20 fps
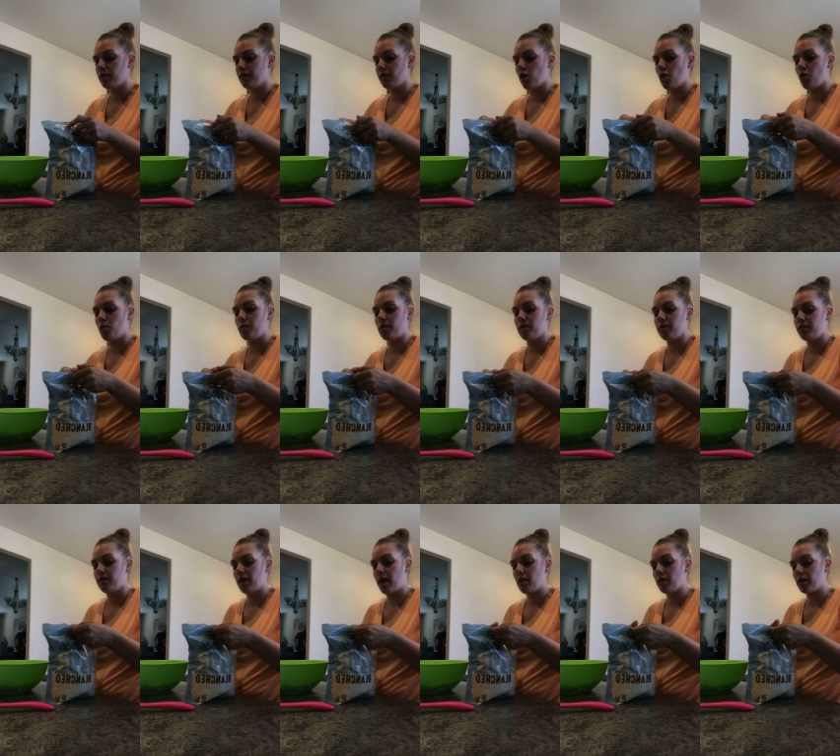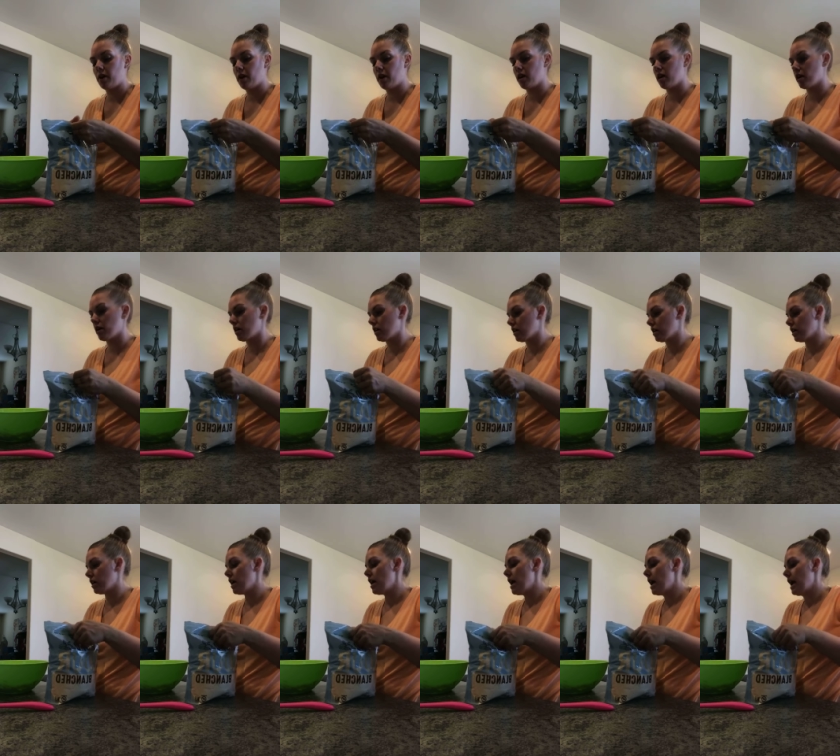of almond flour.
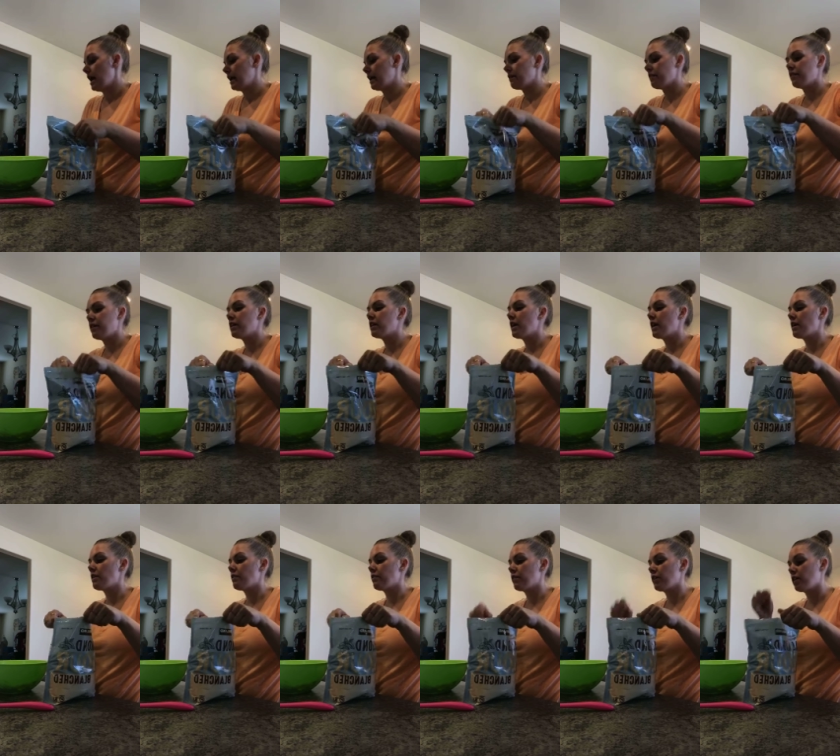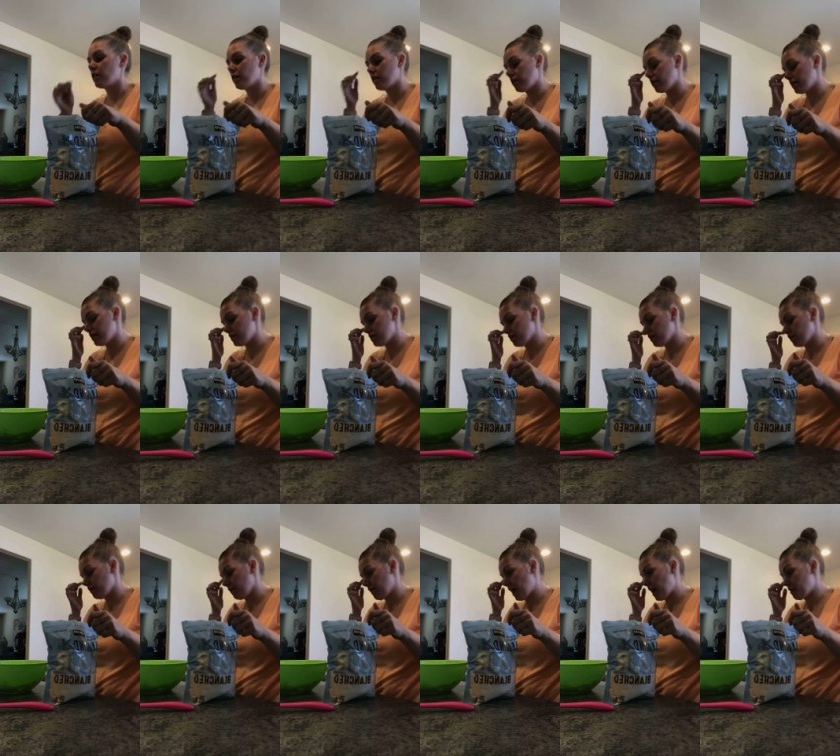And I feel like these
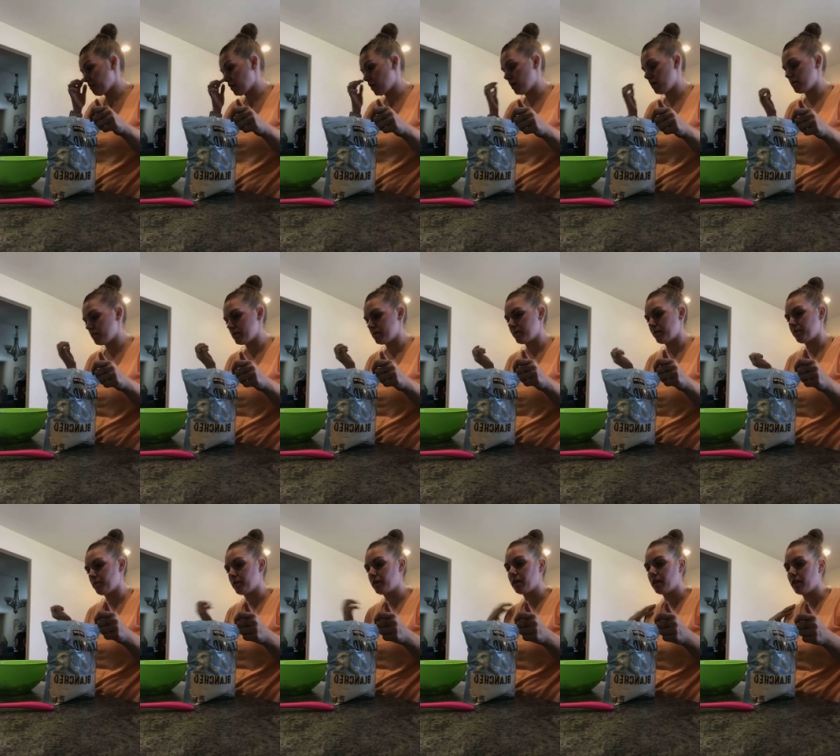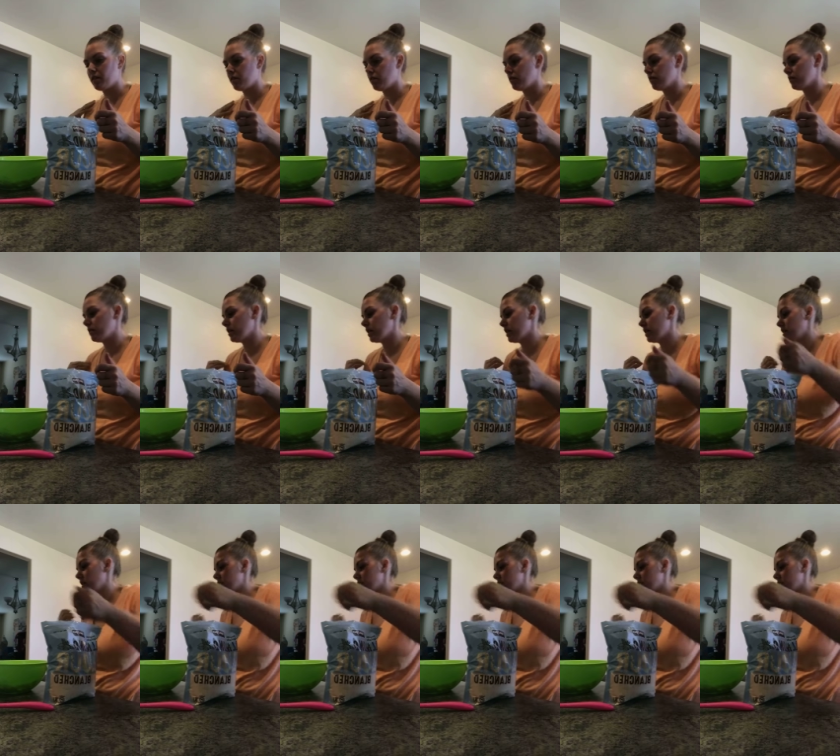are fat bombs, but really the only